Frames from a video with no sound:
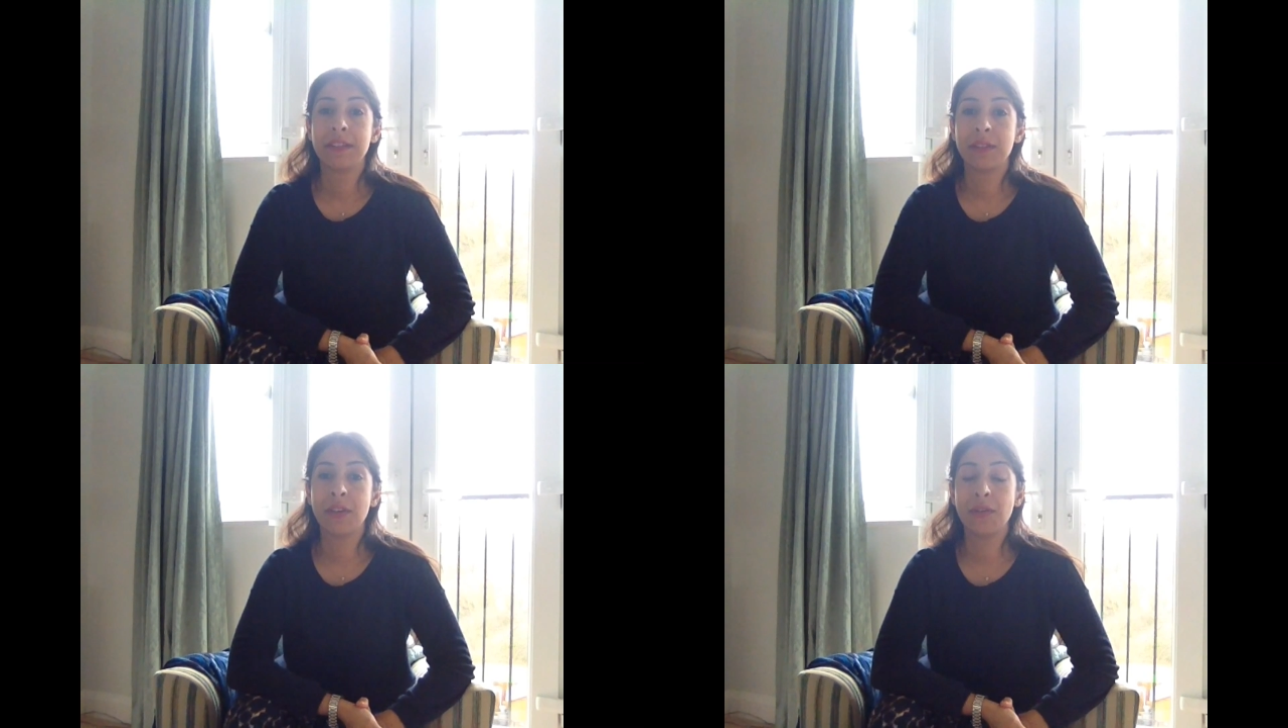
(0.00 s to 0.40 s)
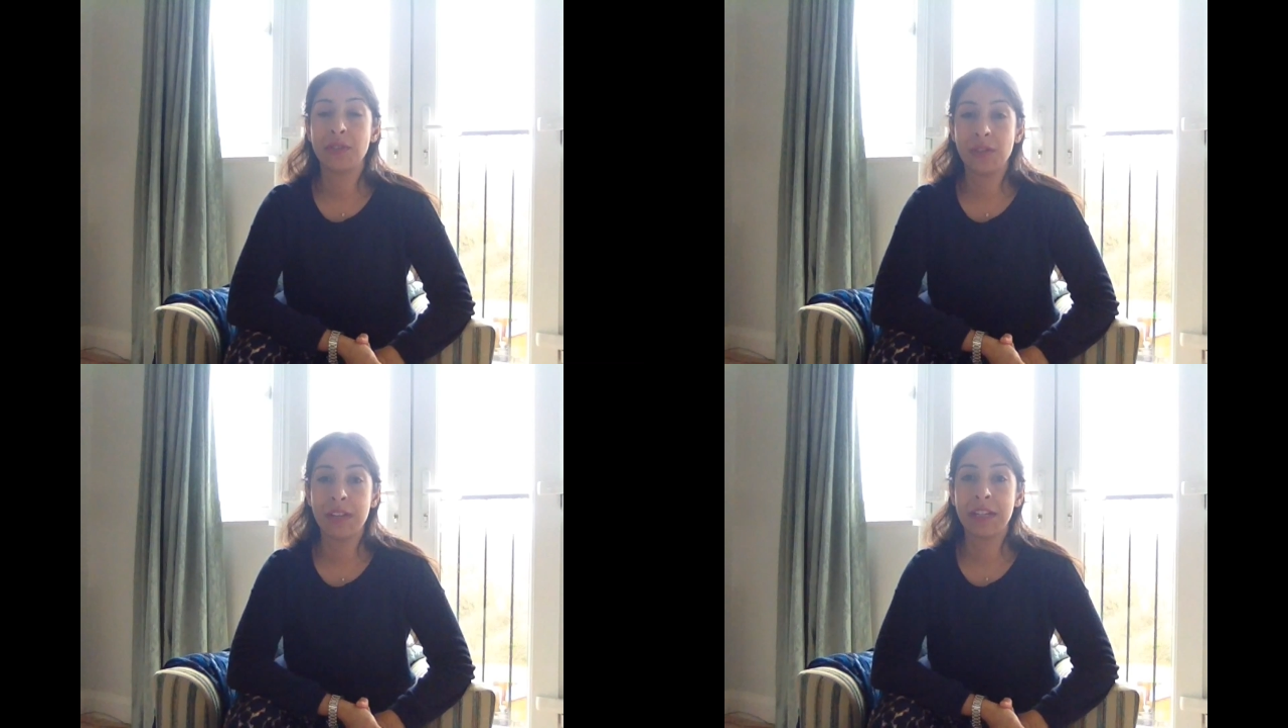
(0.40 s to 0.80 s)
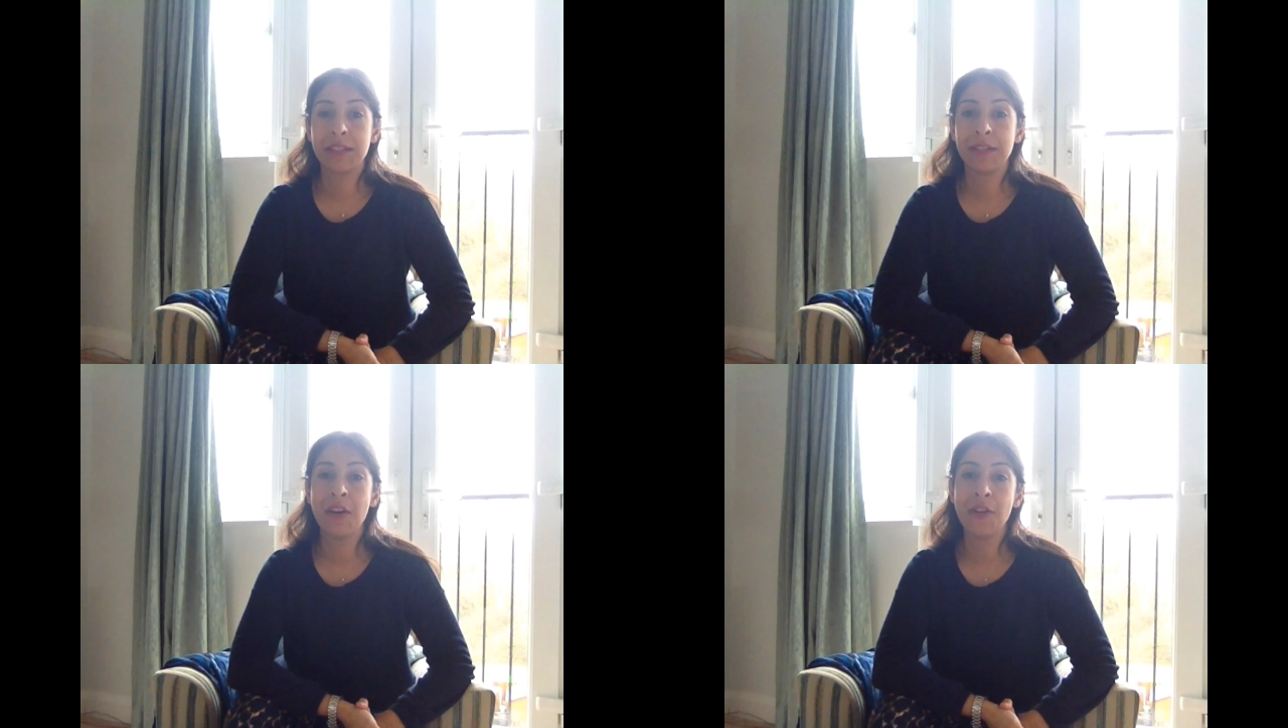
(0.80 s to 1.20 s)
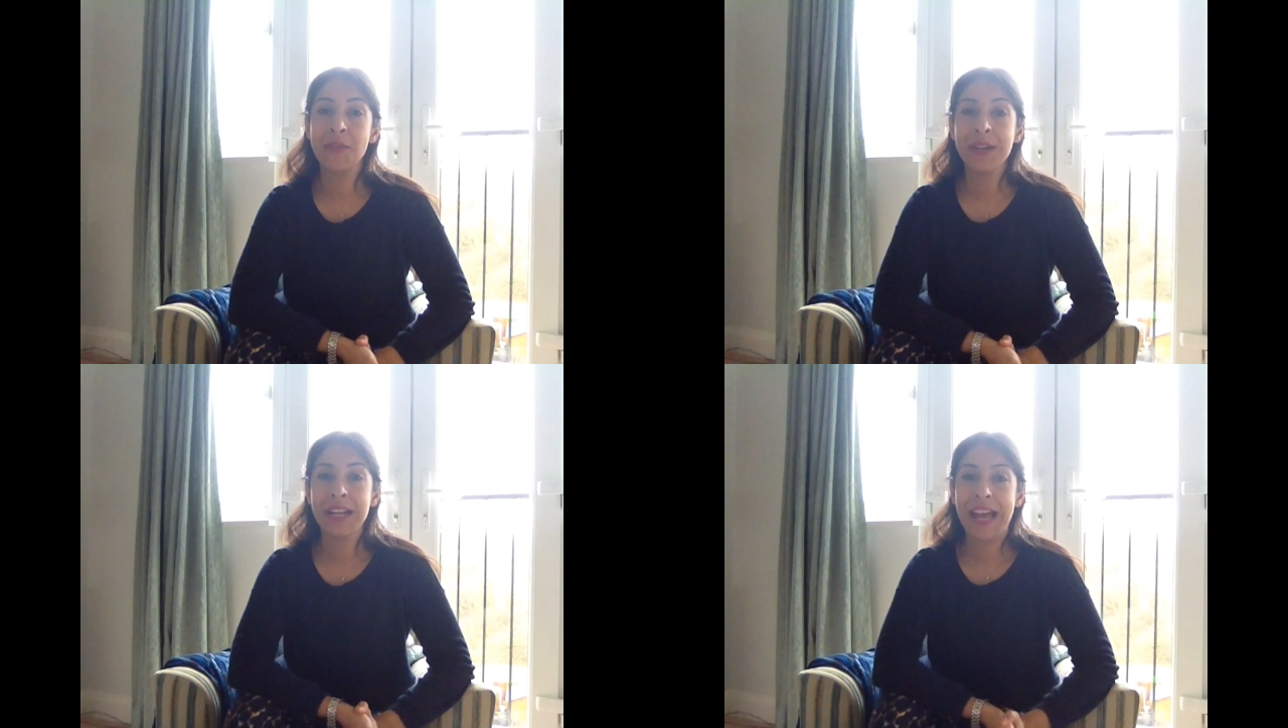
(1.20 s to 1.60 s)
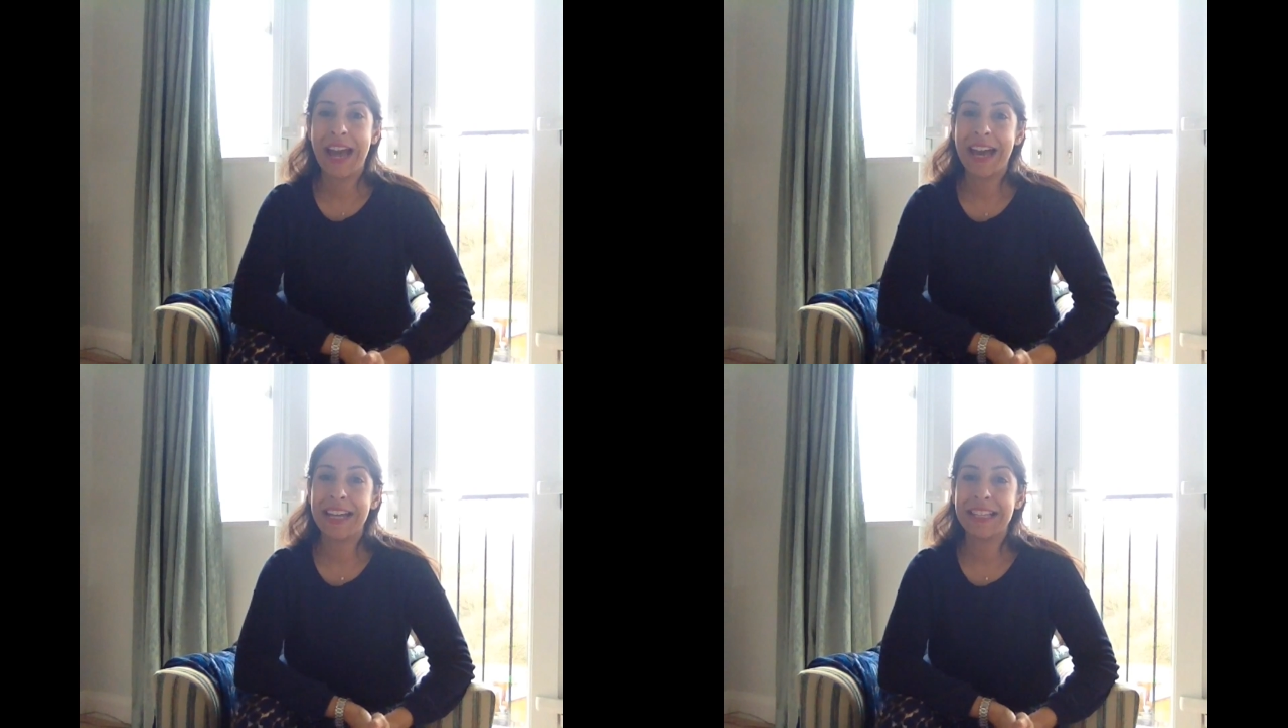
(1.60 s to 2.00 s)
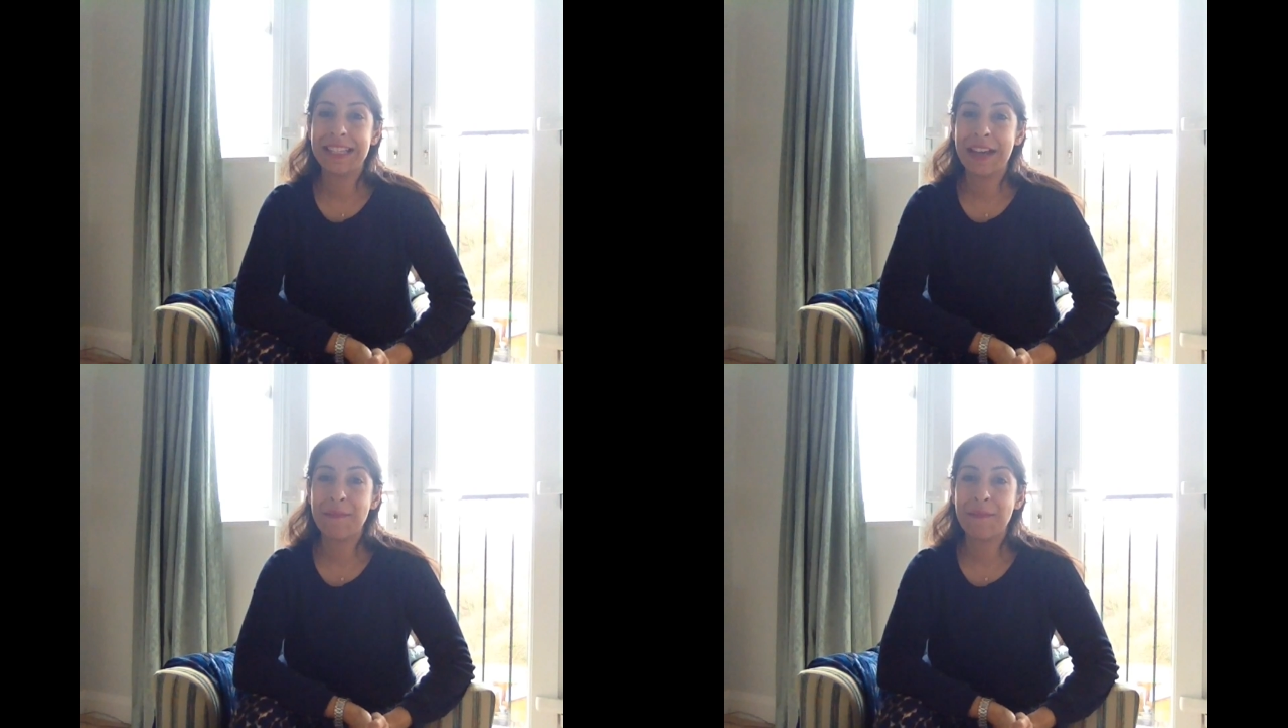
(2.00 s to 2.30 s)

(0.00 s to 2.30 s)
So do let us know, and